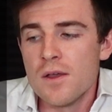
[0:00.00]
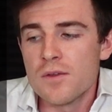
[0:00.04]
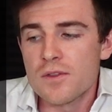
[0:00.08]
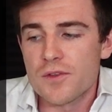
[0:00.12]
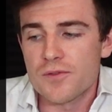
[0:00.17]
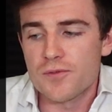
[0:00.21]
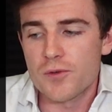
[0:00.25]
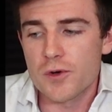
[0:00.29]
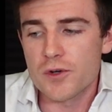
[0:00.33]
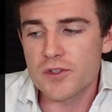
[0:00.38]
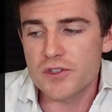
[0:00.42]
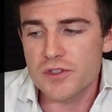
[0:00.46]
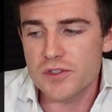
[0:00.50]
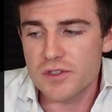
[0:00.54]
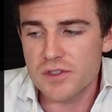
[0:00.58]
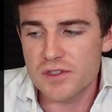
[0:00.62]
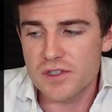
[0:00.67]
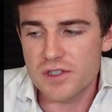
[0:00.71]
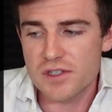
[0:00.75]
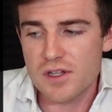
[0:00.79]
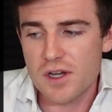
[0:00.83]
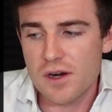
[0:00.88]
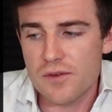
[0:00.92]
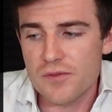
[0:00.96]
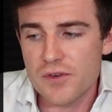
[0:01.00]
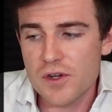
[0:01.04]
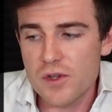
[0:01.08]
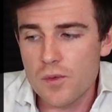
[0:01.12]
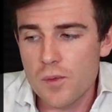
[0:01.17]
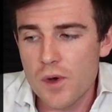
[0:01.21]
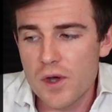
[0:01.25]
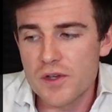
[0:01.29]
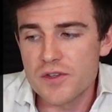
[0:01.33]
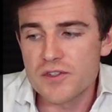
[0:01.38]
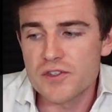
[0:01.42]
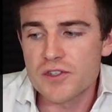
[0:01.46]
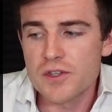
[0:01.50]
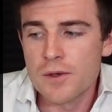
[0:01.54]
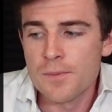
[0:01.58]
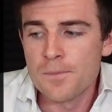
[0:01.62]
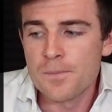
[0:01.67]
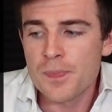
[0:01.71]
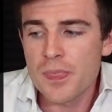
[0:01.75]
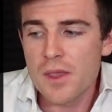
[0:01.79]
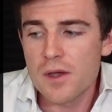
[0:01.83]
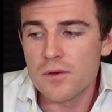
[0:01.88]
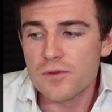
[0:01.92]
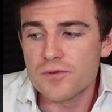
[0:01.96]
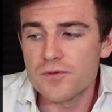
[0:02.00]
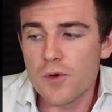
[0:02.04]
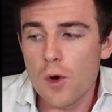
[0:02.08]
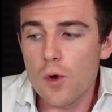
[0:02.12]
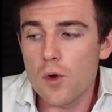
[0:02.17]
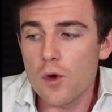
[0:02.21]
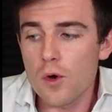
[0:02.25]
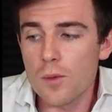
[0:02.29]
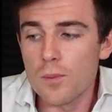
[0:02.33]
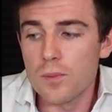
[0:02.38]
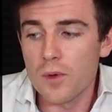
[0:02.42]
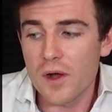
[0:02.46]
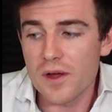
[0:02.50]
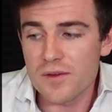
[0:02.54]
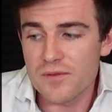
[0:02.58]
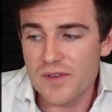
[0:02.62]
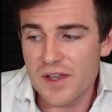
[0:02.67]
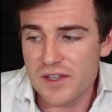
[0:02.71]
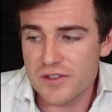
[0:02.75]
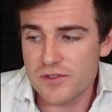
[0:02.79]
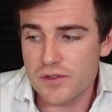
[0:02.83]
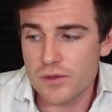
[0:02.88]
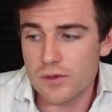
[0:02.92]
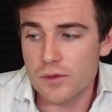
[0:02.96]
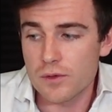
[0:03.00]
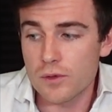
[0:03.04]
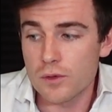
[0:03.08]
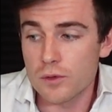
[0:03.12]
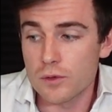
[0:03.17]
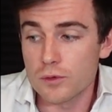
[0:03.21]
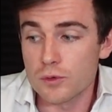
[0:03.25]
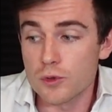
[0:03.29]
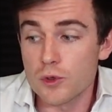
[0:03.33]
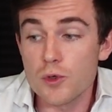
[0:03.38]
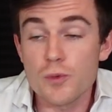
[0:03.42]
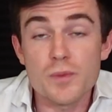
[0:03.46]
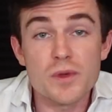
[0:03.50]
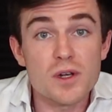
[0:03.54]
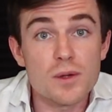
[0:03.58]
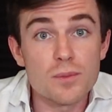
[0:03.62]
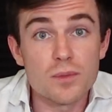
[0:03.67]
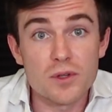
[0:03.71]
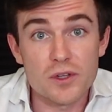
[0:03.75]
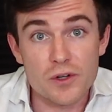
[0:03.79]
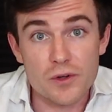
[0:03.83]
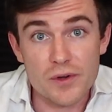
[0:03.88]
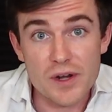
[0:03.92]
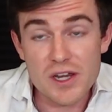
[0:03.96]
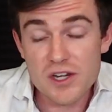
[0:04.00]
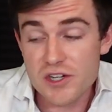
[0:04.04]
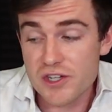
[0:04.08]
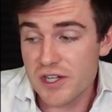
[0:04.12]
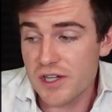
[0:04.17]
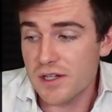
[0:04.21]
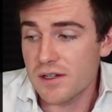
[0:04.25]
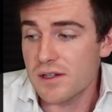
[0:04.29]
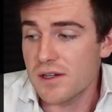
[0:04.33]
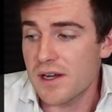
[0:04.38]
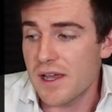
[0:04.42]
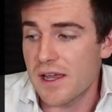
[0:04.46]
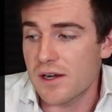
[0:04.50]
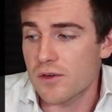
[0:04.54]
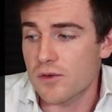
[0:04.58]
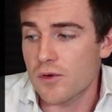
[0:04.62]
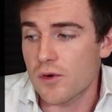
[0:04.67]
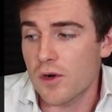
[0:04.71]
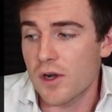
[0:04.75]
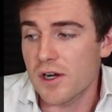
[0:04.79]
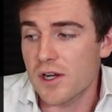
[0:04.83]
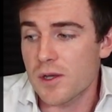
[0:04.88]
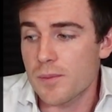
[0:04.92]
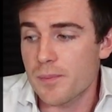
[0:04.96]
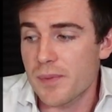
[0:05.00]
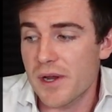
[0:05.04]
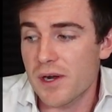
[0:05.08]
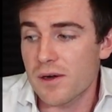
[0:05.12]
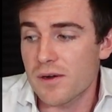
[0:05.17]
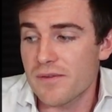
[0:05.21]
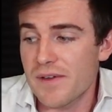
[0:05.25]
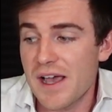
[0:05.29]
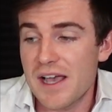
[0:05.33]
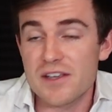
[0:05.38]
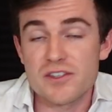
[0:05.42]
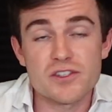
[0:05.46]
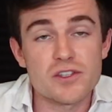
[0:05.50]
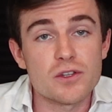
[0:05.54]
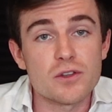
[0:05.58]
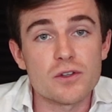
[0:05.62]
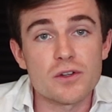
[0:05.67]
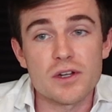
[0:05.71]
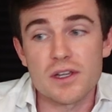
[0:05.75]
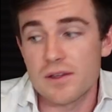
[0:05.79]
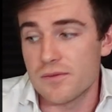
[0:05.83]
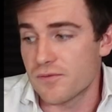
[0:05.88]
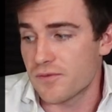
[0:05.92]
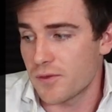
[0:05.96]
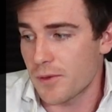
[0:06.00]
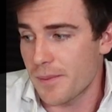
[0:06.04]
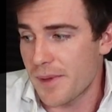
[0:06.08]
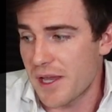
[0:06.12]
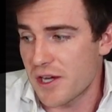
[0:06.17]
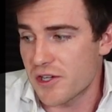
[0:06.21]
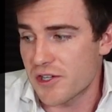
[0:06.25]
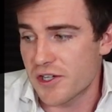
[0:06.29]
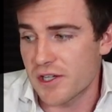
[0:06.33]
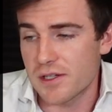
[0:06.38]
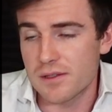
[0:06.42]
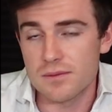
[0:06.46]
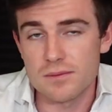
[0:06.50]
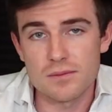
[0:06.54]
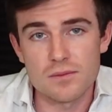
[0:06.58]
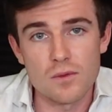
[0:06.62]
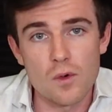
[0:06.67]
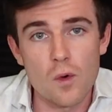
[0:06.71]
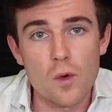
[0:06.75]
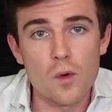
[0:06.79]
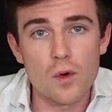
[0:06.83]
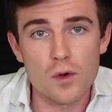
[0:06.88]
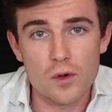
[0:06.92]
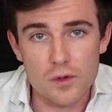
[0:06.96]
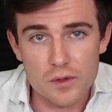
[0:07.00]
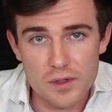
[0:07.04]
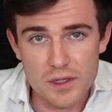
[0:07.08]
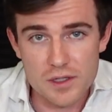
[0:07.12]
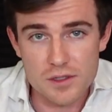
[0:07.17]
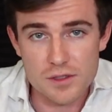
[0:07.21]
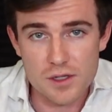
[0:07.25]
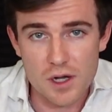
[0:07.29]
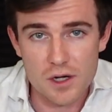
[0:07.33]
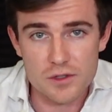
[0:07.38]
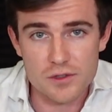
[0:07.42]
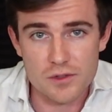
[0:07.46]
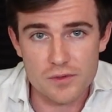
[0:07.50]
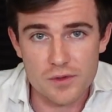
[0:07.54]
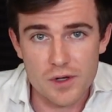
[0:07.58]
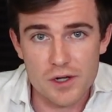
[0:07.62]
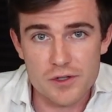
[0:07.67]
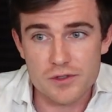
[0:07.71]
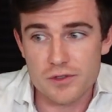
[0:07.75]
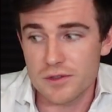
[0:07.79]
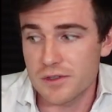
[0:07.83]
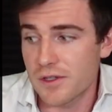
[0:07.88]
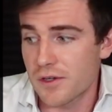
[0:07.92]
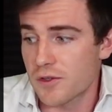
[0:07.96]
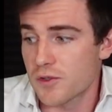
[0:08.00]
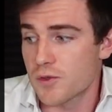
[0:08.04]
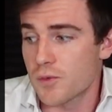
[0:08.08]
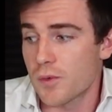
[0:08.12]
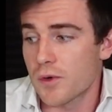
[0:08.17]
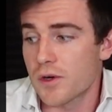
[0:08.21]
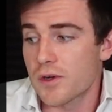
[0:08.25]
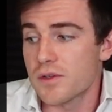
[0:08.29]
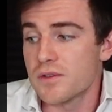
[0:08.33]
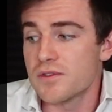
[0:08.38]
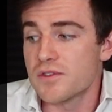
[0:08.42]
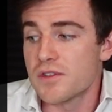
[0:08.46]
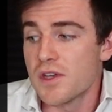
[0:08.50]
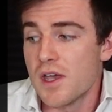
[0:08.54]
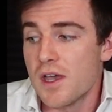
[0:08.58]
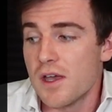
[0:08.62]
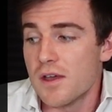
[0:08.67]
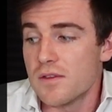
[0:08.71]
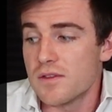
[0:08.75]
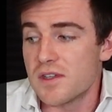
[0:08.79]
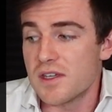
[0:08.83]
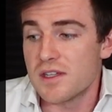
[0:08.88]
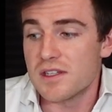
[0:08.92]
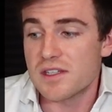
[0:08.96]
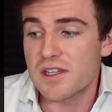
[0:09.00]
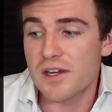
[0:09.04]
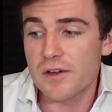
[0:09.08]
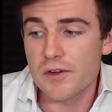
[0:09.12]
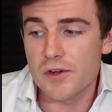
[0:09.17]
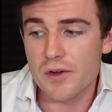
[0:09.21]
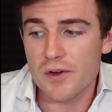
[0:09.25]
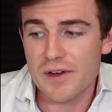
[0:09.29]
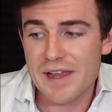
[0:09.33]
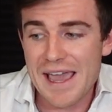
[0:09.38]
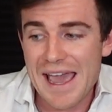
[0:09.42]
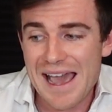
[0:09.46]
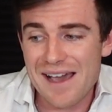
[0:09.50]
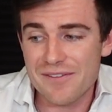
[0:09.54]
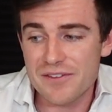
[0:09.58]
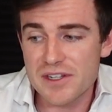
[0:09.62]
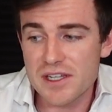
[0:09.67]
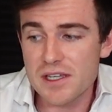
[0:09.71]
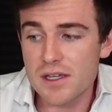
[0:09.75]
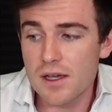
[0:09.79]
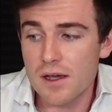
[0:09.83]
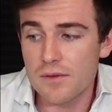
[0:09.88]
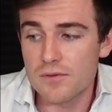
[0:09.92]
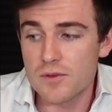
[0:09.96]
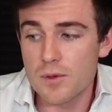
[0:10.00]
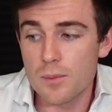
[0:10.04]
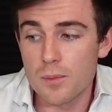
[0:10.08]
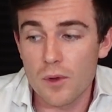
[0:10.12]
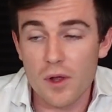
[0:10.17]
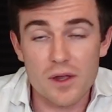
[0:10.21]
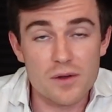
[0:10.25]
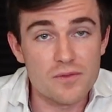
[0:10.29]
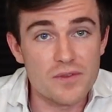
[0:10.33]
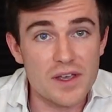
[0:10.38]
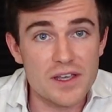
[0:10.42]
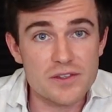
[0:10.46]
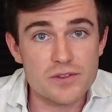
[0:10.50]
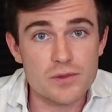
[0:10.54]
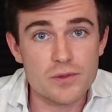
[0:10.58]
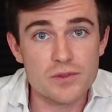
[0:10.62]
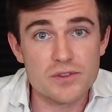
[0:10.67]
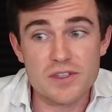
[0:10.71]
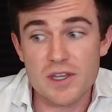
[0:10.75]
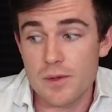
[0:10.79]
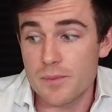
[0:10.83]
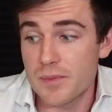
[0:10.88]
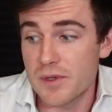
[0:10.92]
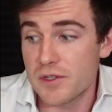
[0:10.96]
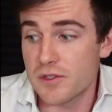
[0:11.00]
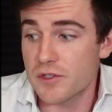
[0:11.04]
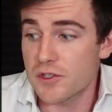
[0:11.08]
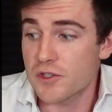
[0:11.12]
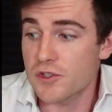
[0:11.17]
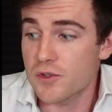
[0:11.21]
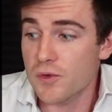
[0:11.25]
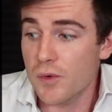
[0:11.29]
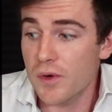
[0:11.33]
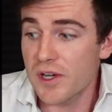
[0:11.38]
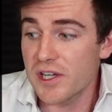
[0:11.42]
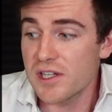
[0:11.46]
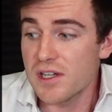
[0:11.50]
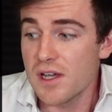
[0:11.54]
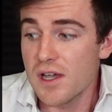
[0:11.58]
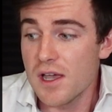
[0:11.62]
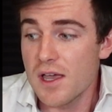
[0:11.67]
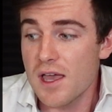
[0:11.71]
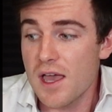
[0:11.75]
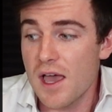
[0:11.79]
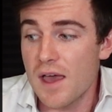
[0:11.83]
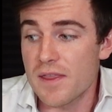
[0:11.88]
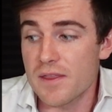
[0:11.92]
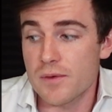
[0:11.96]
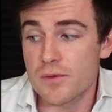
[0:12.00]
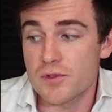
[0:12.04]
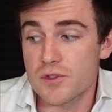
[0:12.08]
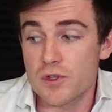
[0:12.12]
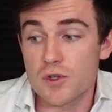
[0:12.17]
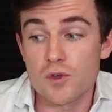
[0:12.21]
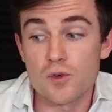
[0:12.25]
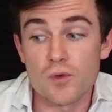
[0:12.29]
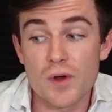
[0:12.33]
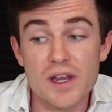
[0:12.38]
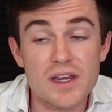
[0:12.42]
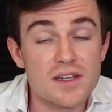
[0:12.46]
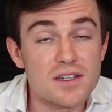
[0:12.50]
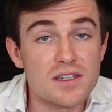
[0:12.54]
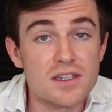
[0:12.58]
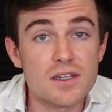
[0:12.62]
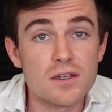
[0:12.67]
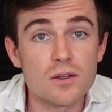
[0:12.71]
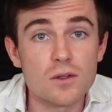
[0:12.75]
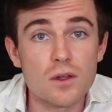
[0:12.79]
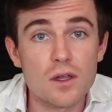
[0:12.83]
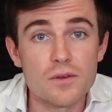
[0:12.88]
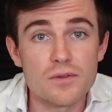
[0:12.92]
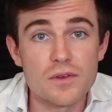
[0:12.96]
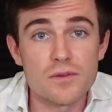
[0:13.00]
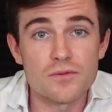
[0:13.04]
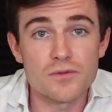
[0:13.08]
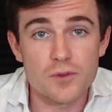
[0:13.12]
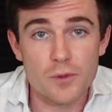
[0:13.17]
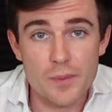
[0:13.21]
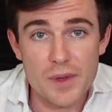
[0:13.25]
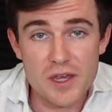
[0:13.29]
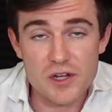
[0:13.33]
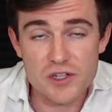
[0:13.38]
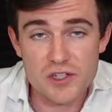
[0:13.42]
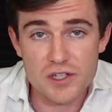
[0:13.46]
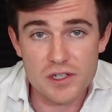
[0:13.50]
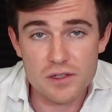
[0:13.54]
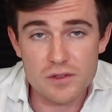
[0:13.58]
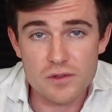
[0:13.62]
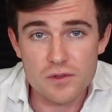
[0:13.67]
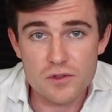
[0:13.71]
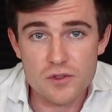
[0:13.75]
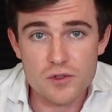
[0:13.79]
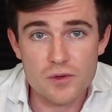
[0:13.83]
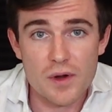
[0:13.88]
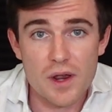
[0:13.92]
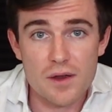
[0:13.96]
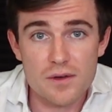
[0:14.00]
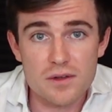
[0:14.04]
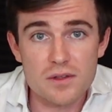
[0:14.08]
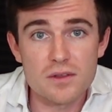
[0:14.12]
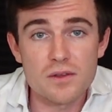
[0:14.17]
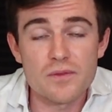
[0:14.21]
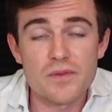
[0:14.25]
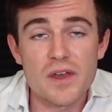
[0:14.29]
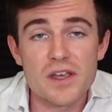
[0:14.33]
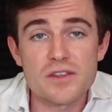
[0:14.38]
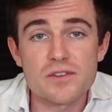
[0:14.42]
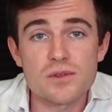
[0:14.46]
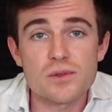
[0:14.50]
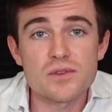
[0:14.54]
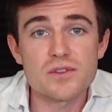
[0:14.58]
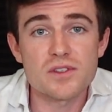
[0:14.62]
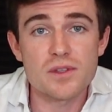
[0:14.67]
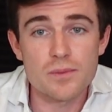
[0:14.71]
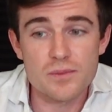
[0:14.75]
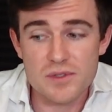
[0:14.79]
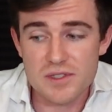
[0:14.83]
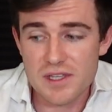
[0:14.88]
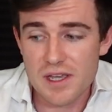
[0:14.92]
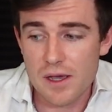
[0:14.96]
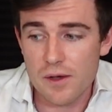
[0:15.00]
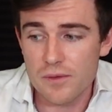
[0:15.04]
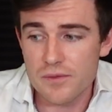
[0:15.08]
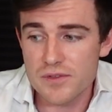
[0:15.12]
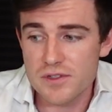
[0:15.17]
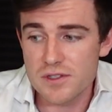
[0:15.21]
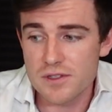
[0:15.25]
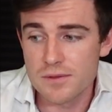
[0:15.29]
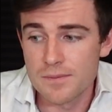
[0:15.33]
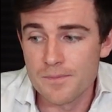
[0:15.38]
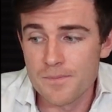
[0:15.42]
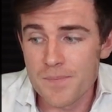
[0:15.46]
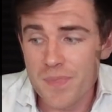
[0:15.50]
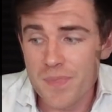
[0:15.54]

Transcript: The first discovery was focal blood vessel lumen obliteration and chronic perivascular inflammation, or in Dr. Roger Leir's words, the interior cavity of the blood vessels had been destroyed, and there was a great deal of inflammation surrounding the vessels themselves.